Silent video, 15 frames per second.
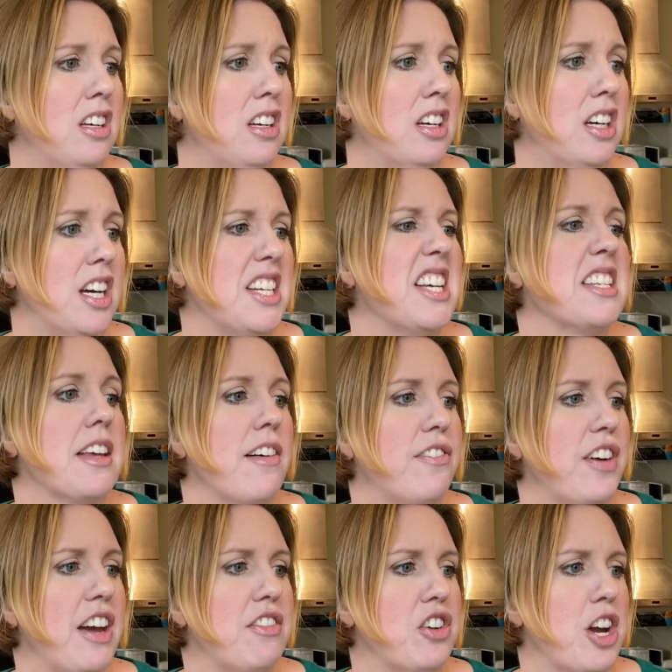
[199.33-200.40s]
It does have
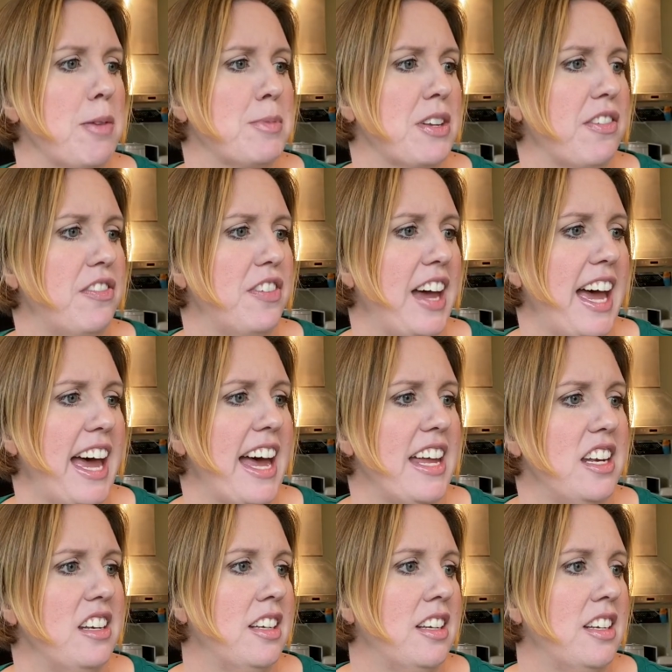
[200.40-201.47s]
5 grams of fat,
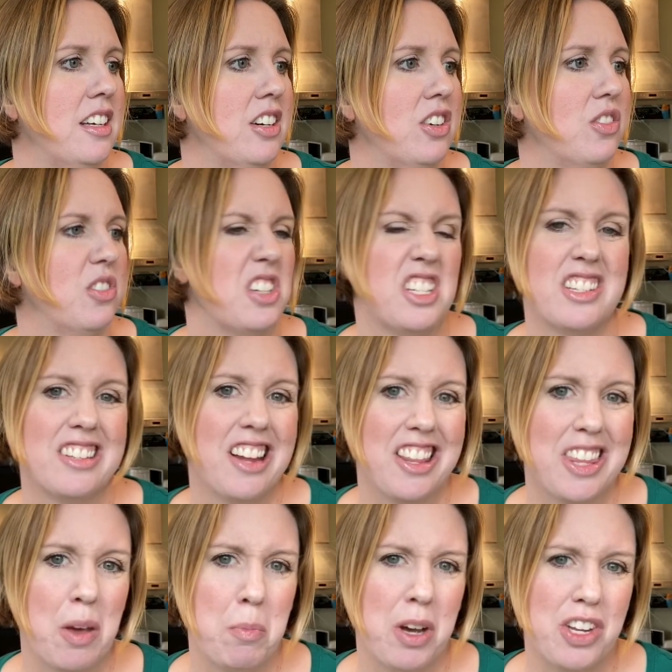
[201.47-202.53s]
which is not that
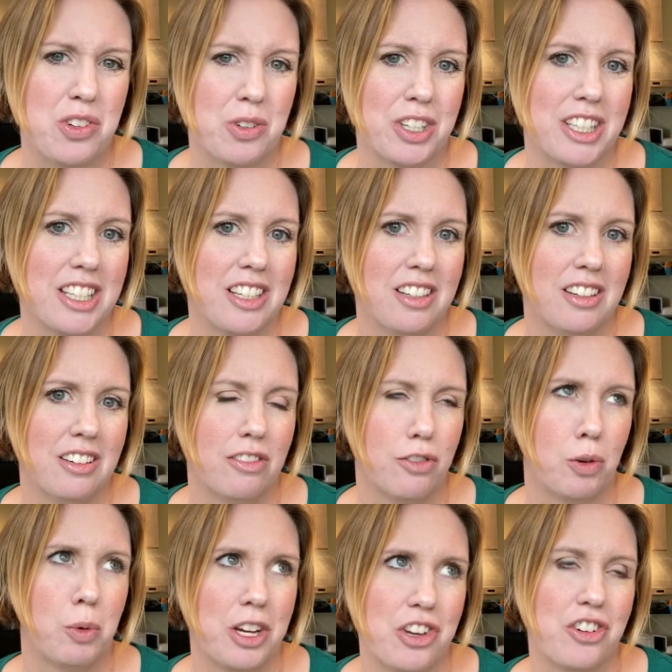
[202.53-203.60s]
much really, for
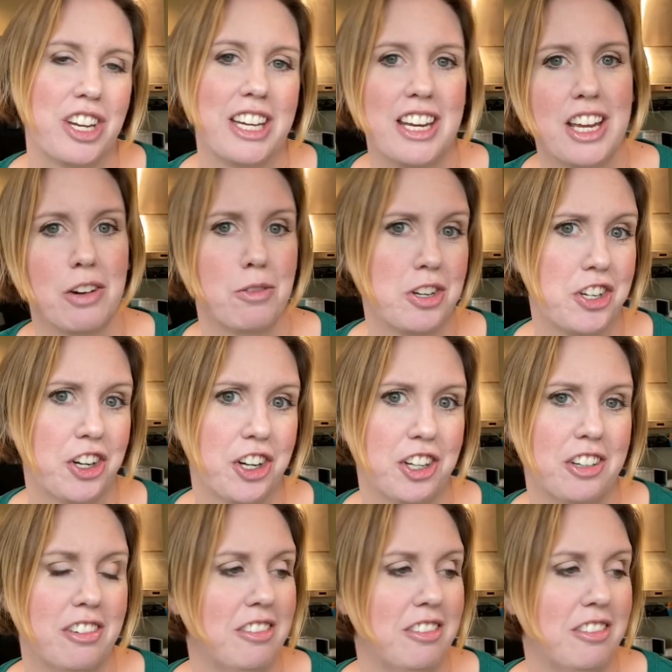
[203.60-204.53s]
what you're getting in return.